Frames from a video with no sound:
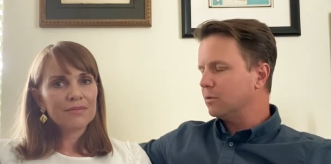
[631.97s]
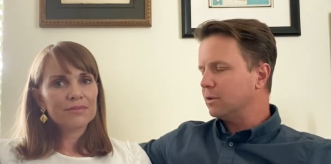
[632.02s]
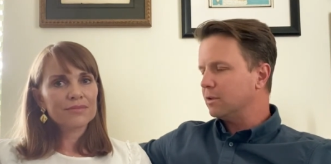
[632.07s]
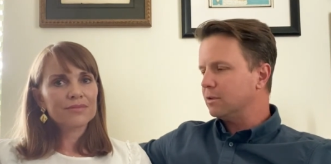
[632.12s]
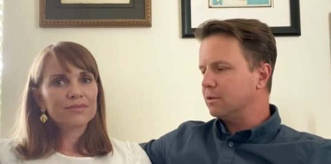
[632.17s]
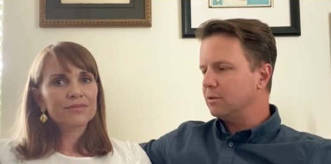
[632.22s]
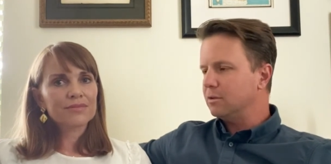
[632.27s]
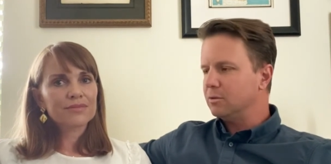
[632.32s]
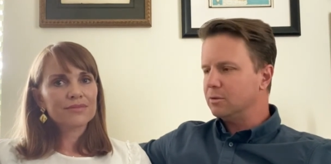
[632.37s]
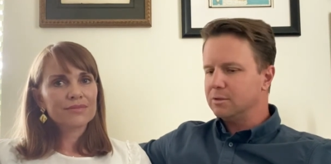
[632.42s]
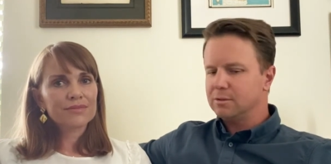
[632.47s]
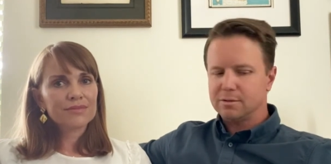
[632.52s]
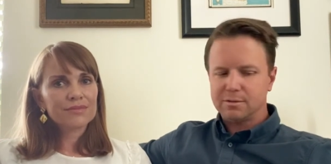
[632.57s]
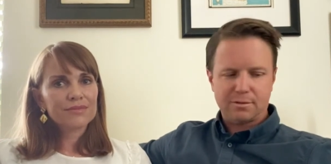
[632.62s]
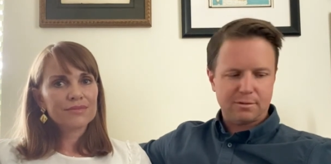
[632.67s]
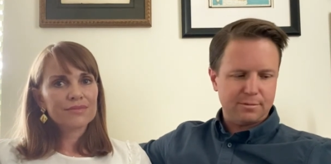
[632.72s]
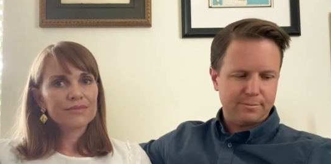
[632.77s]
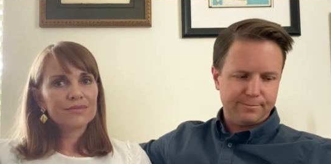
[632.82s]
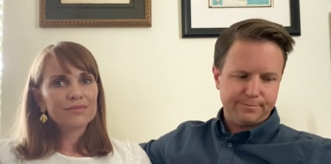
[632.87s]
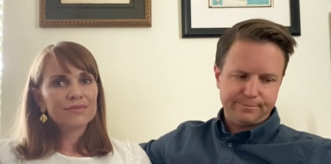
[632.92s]
Speaker 1: really do is,
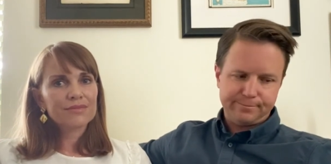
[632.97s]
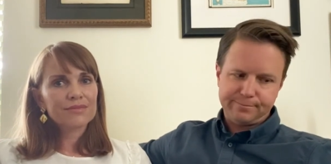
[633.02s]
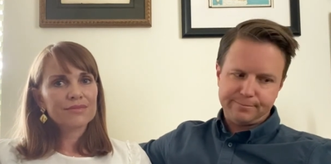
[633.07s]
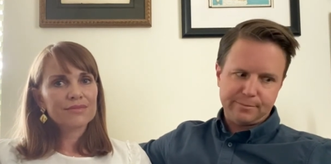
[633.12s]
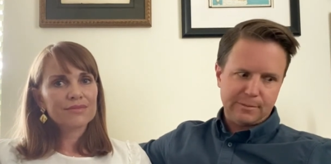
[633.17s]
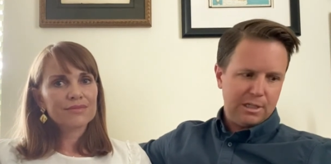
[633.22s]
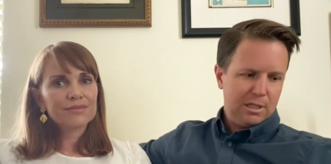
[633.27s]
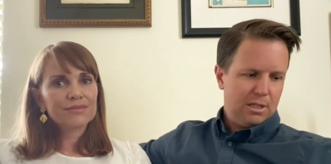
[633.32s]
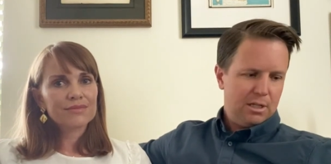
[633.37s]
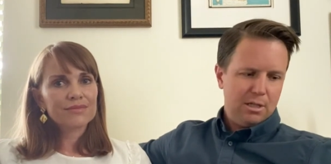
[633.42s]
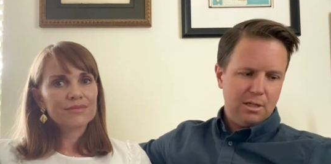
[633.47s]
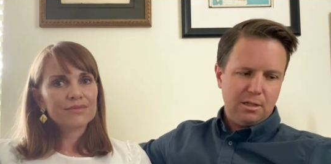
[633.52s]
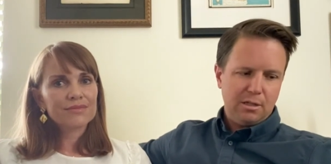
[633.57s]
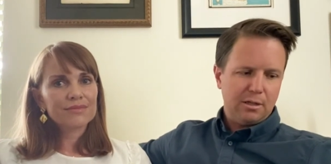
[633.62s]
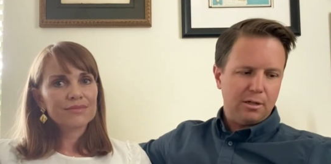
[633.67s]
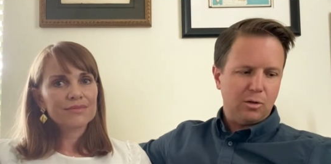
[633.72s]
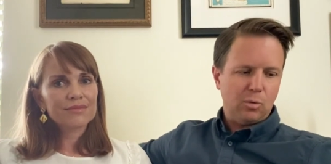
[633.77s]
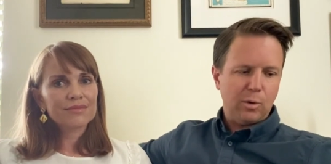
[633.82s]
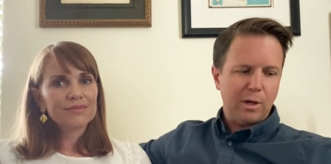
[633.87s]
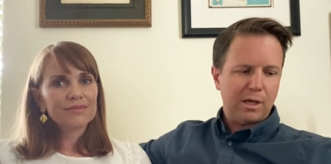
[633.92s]
you know,
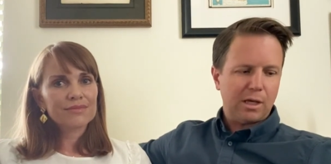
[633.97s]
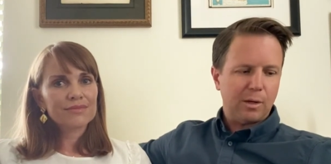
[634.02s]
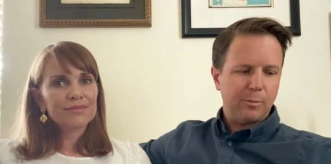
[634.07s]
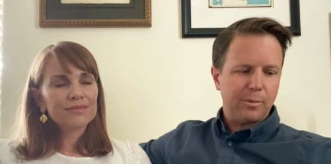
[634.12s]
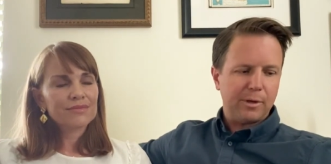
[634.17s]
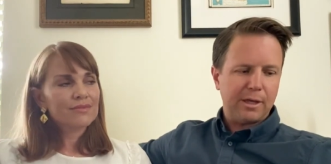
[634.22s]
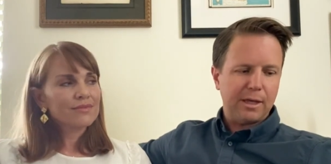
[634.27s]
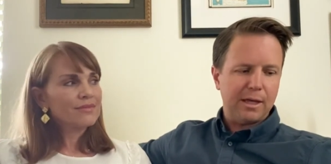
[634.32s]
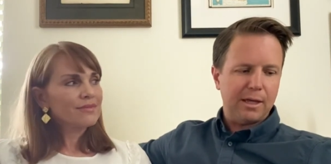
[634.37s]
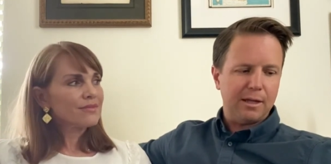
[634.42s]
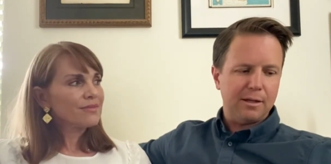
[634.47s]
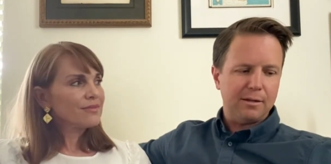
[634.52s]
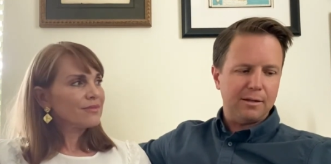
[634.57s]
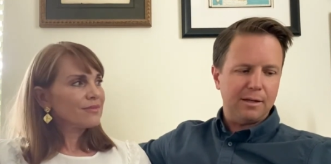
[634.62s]
wake up again